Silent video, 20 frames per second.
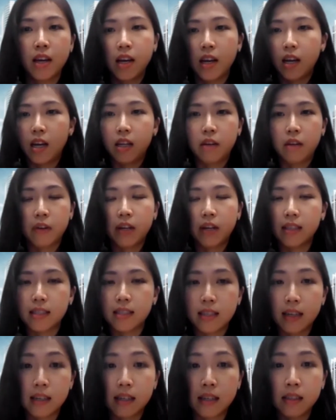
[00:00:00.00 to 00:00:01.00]
and even
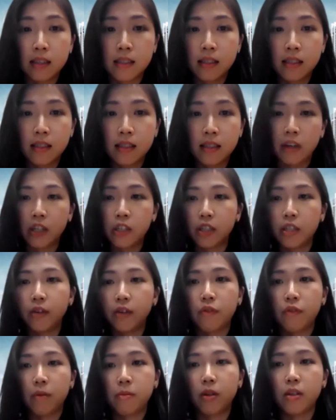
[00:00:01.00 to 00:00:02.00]
uncertainty, ranging
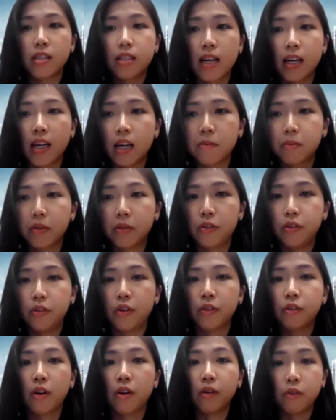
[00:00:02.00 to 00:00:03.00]
from your startups to your
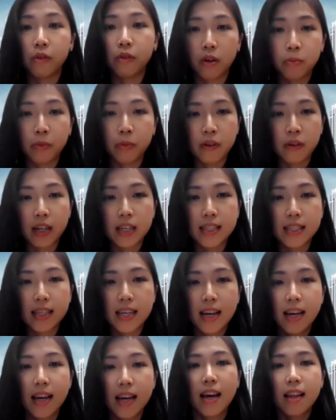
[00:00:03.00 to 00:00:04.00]
conglomerates.
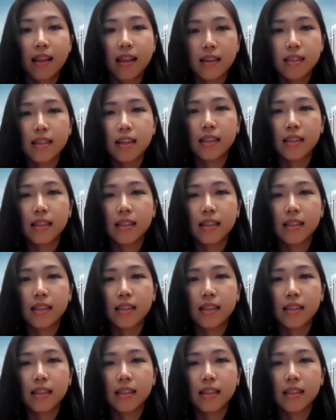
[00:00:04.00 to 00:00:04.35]
And these are